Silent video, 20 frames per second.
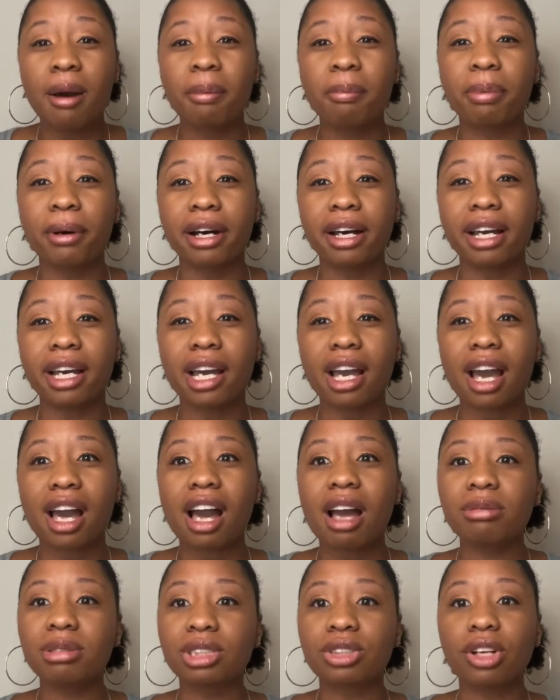but
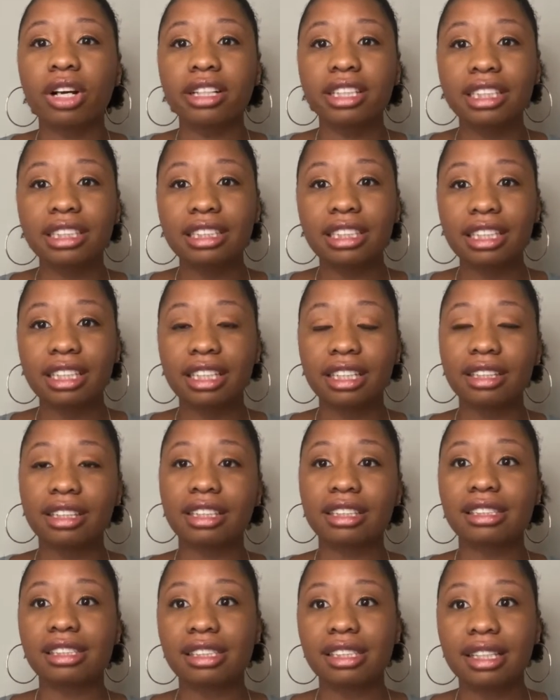I'm starting to get
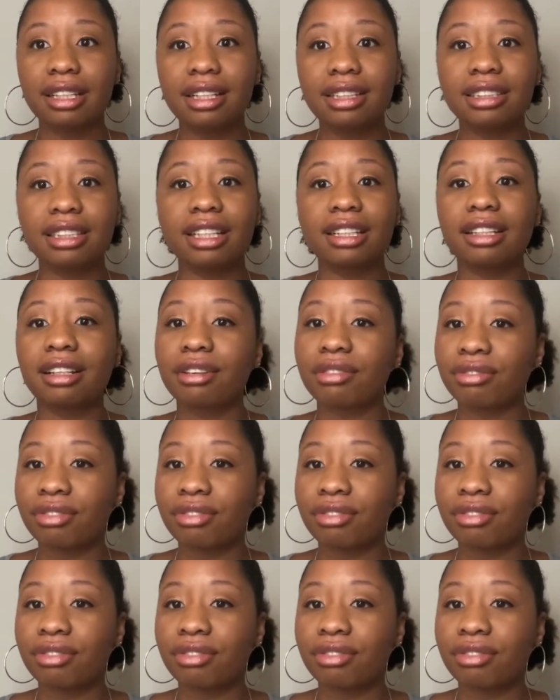the sense and the